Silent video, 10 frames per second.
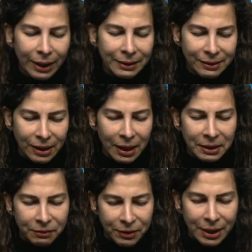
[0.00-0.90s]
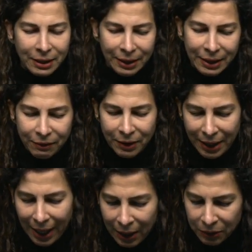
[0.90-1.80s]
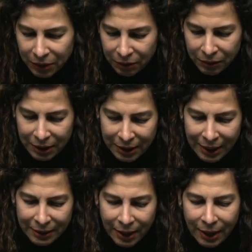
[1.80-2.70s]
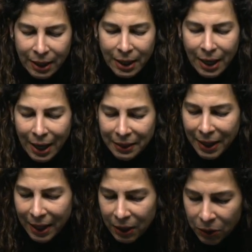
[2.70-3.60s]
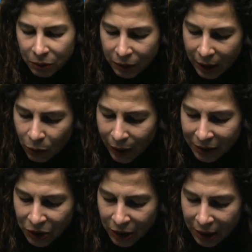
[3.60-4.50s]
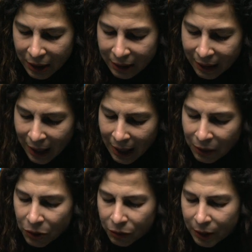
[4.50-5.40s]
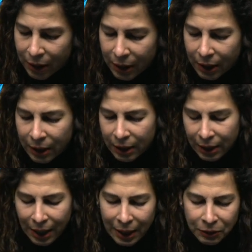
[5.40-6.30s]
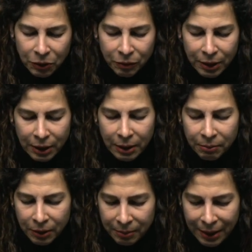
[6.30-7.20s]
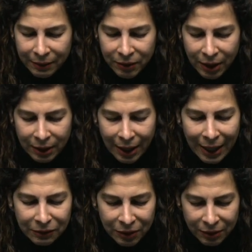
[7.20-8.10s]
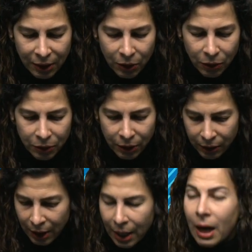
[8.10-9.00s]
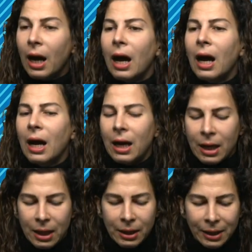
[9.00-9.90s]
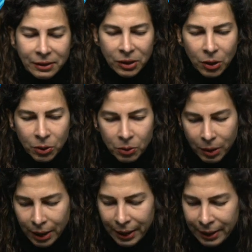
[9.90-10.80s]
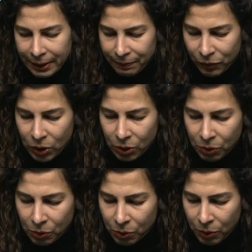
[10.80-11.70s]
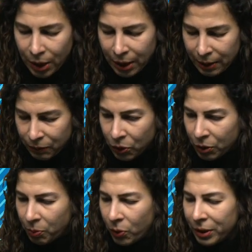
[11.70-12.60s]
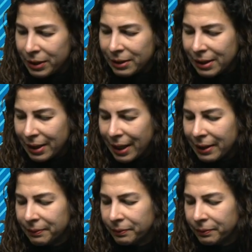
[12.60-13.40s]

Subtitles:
it's kind of giving out the read data. And now the question is, how do we implement an address decoder? Let's go to the board and see that.